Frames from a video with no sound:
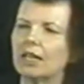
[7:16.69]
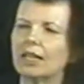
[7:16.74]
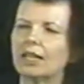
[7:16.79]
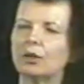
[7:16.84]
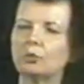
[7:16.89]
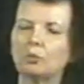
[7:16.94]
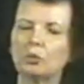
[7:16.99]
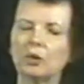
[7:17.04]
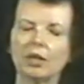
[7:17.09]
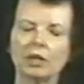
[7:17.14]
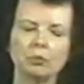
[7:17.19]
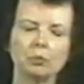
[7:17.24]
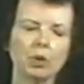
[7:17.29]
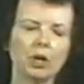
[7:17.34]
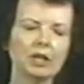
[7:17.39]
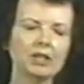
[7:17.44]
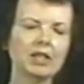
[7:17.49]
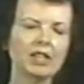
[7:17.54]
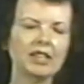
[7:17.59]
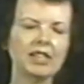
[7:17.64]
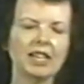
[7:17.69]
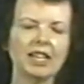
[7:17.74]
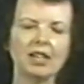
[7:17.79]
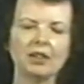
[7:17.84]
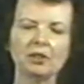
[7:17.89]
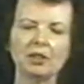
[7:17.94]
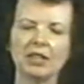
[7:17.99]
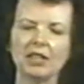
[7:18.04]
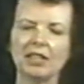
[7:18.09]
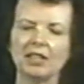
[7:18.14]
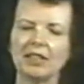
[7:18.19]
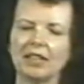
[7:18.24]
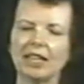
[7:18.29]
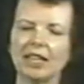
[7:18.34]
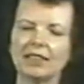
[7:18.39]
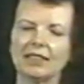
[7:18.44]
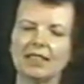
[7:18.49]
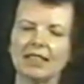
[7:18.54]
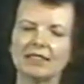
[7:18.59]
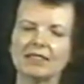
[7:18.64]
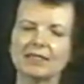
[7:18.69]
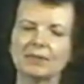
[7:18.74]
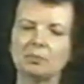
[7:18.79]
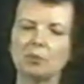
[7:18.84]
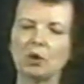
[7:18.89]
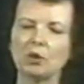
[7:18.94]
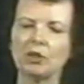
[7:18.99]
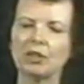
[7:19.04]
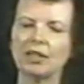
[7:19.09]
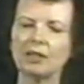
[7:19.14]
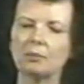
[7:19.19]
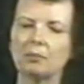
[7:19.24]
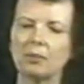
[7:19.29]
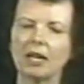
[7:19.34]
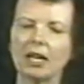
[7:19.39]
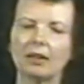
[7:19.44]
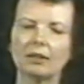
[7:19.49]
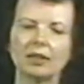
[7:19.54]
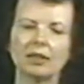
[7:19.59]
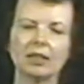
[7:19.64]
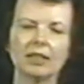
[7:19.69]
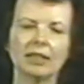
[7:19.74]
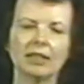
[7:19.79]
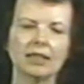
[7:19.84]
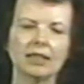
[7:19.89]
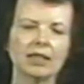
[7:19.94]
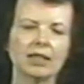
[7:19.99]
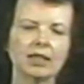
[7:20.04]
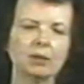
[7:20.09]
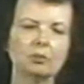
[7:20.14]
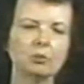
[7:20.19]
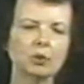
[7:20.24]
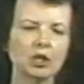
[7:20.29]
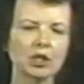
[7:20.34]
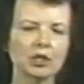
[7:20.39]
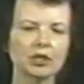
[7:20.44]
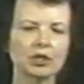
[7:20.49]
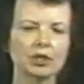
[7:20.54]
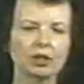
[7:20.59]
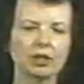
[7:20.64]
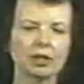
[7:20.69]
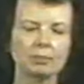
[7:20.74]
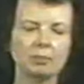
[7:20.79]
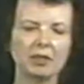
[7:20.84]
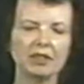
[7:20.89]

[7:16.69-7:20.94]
Another area that gets spoken about in a commercial,